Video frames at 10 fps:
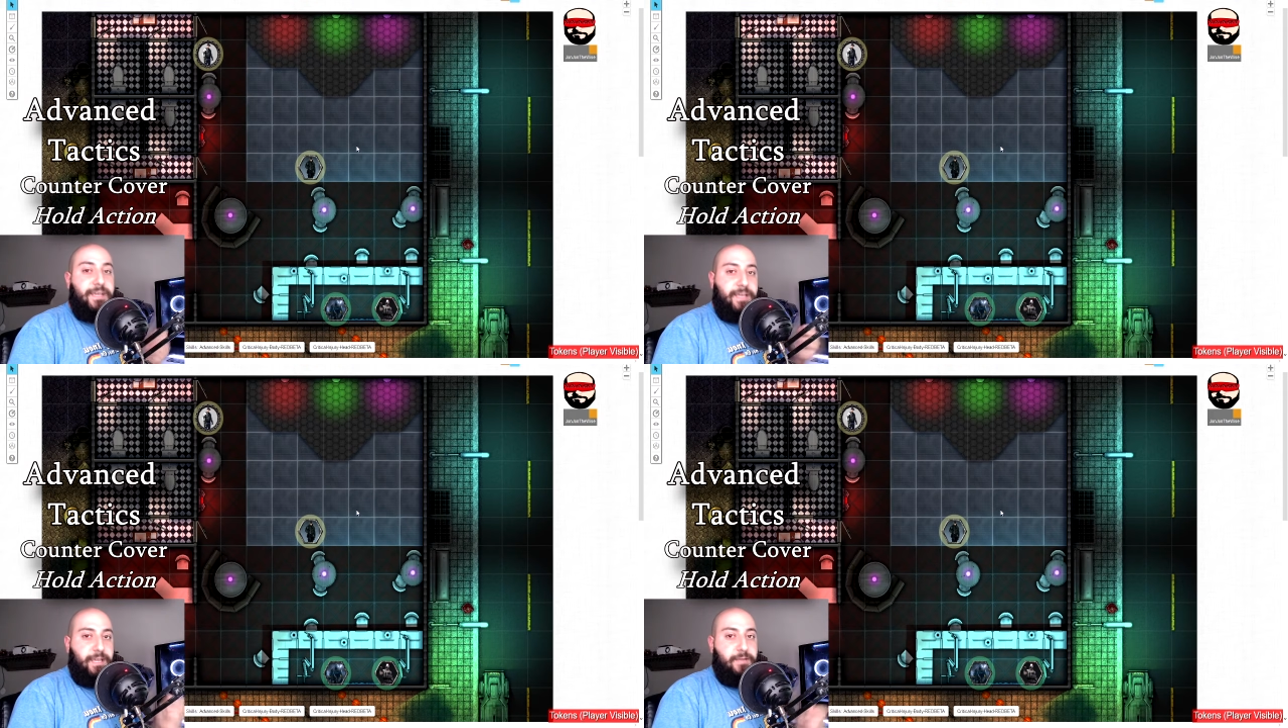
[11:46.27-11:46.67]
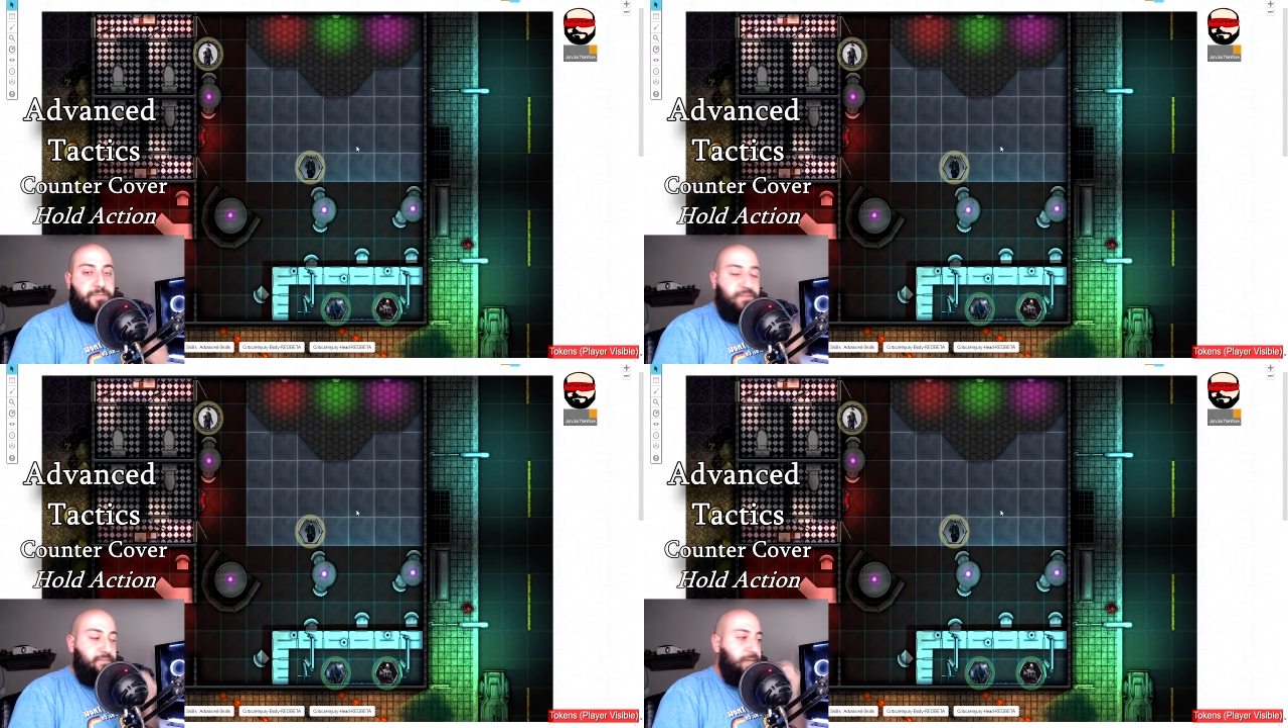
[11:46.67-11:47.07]
and
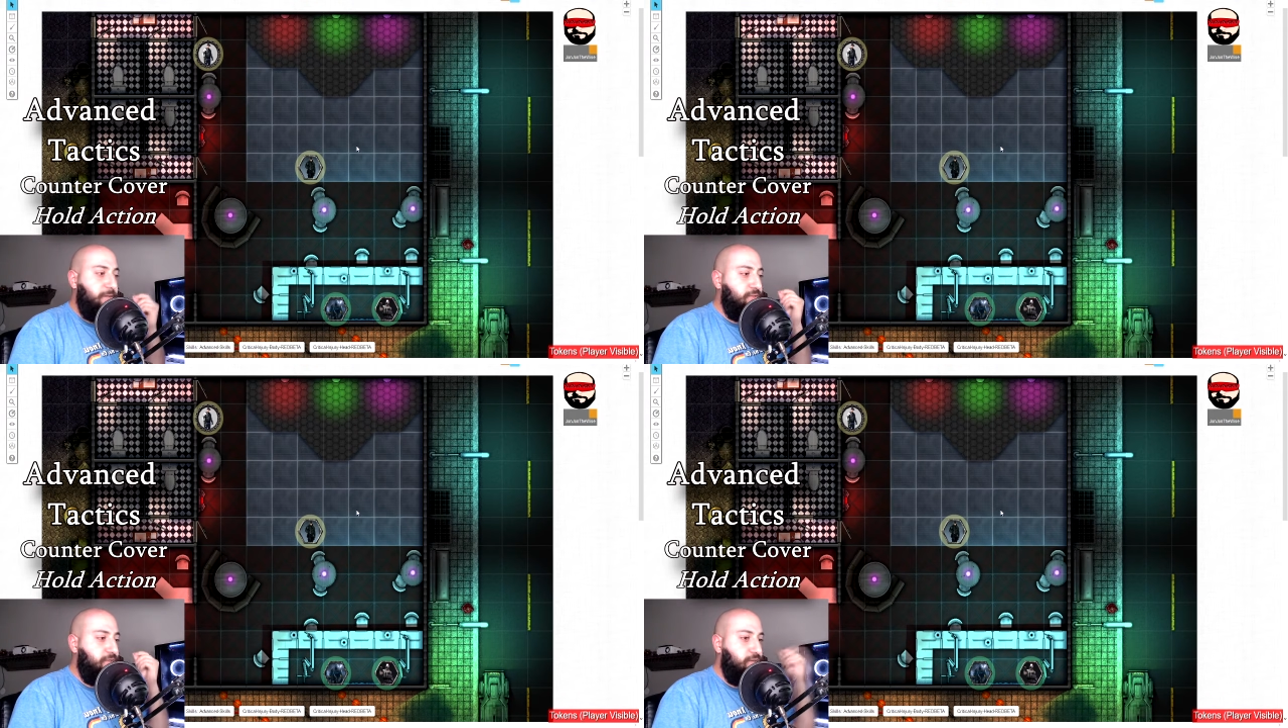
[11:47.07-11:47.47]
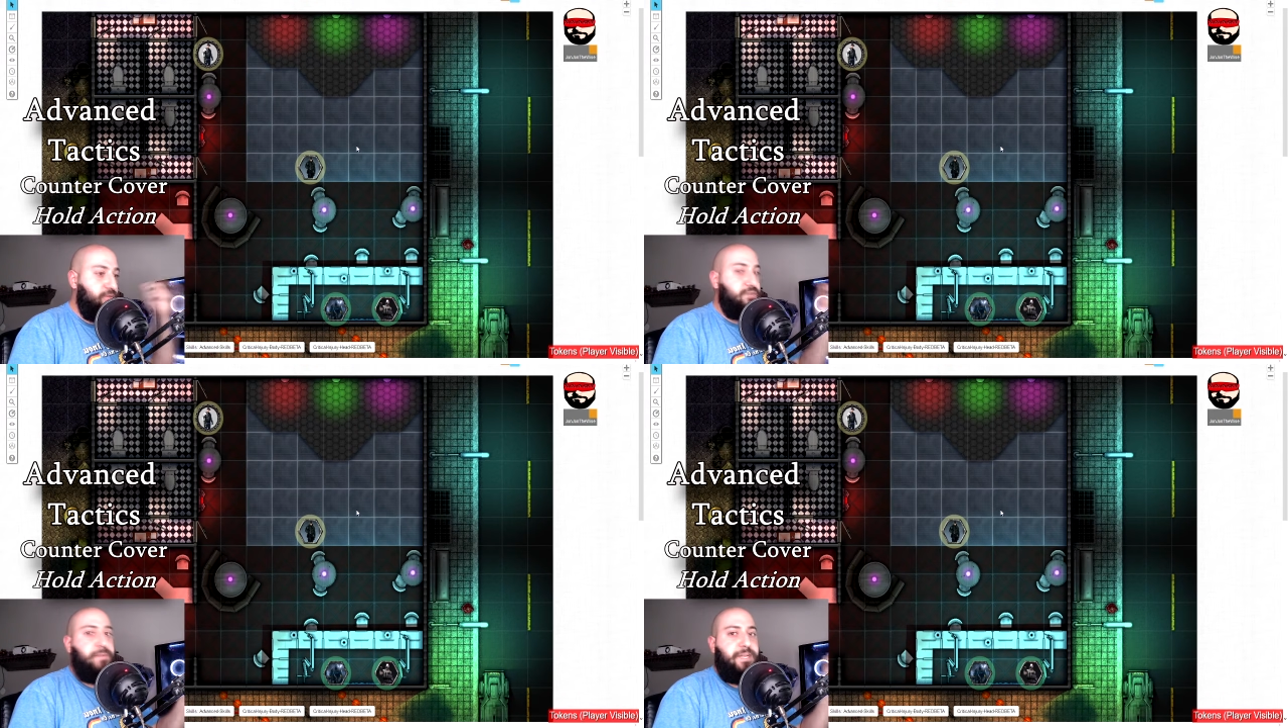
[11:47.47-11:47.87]
to be able to
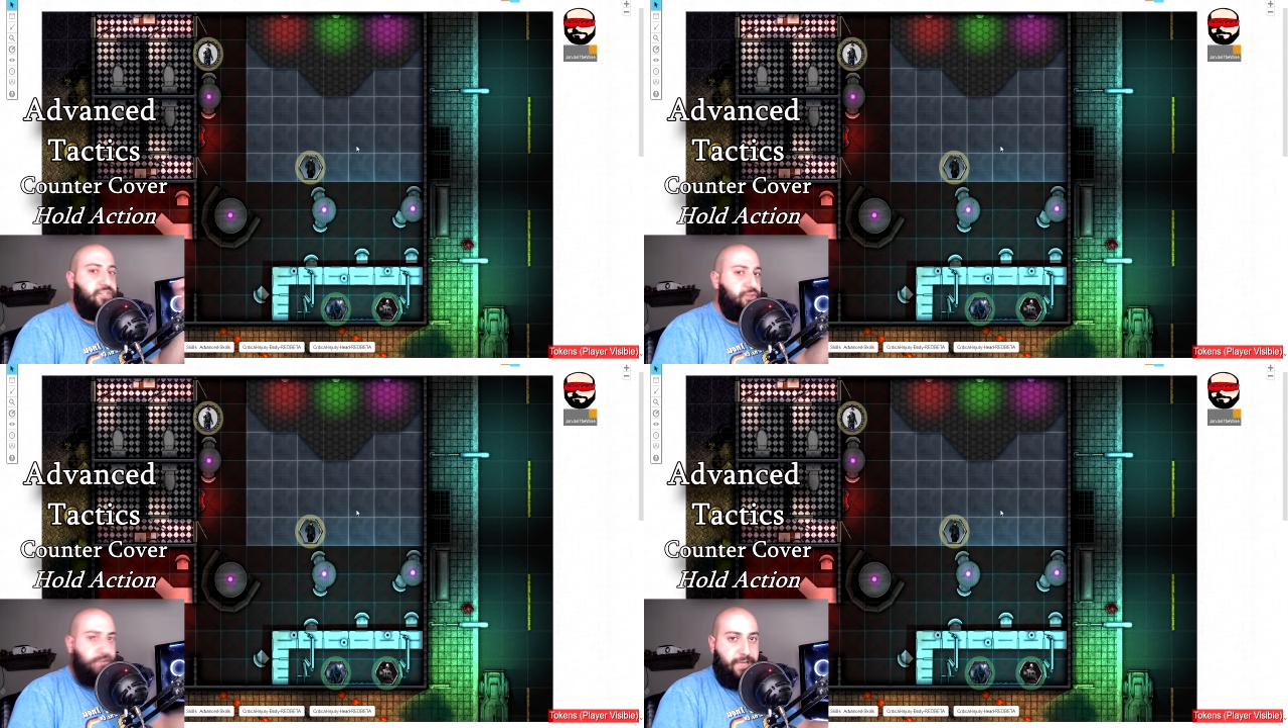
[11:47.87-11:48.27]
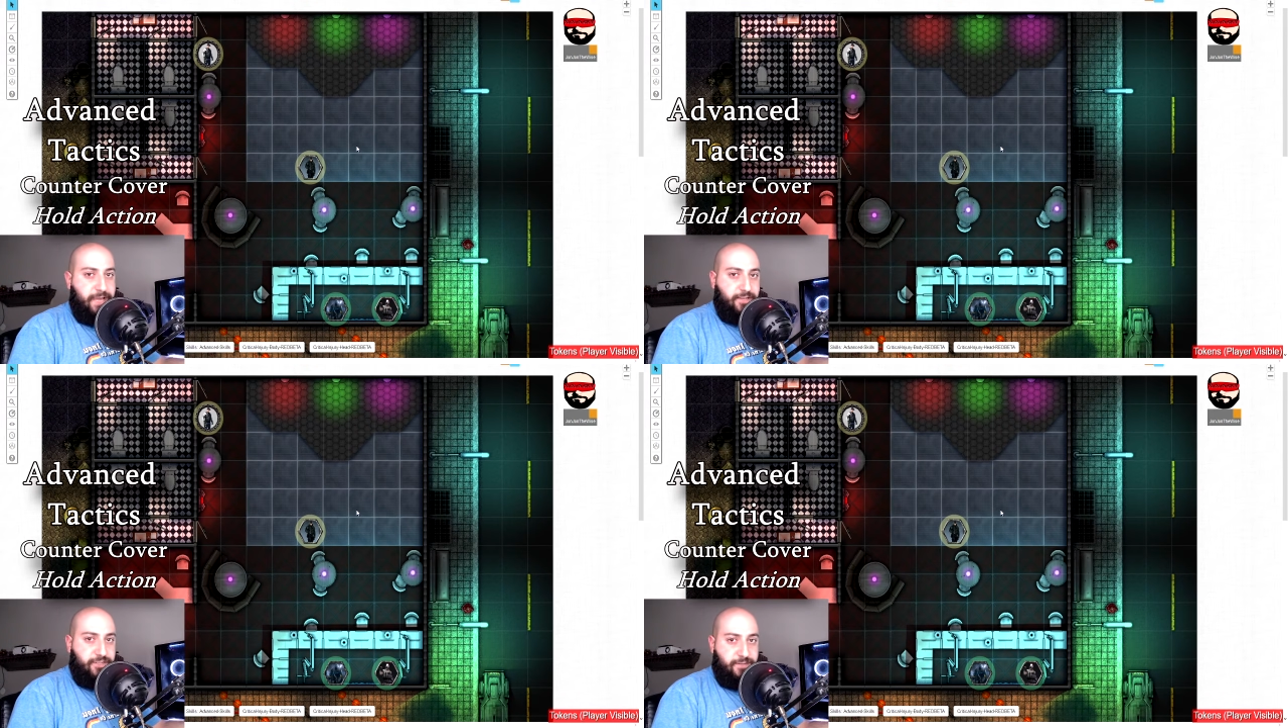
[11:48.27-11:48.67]
use my shoot
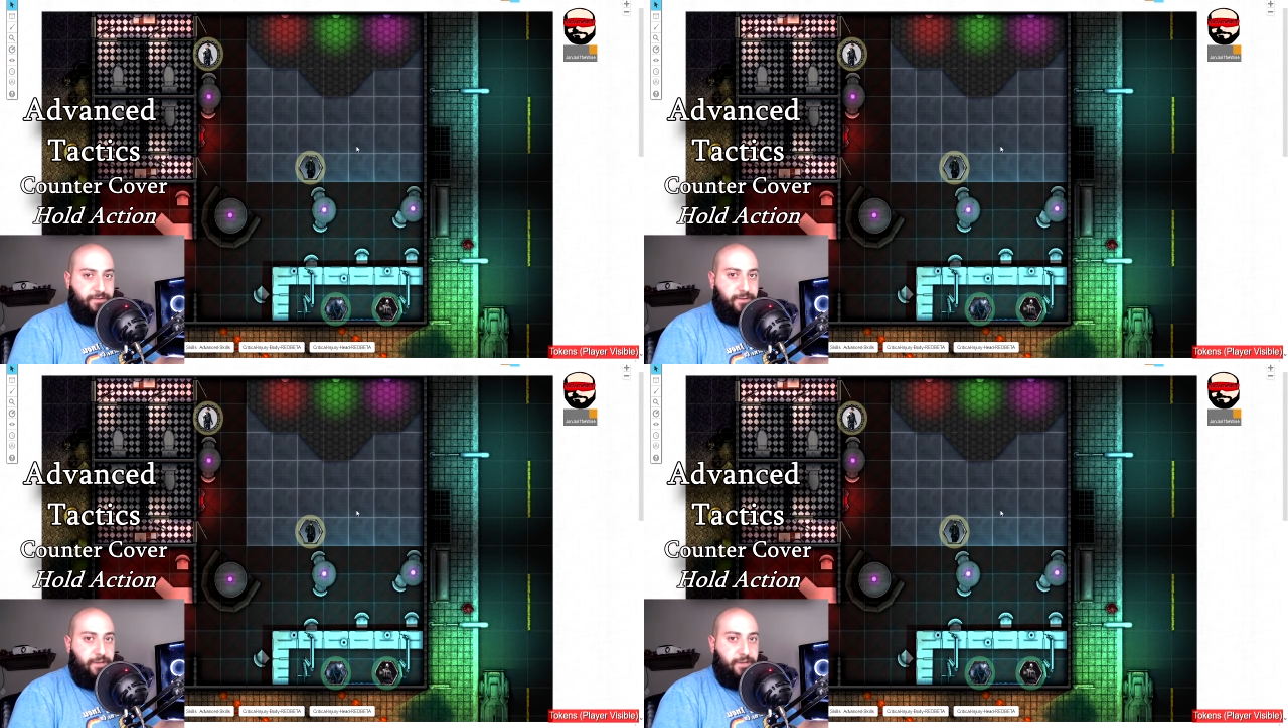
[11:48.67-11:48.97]
action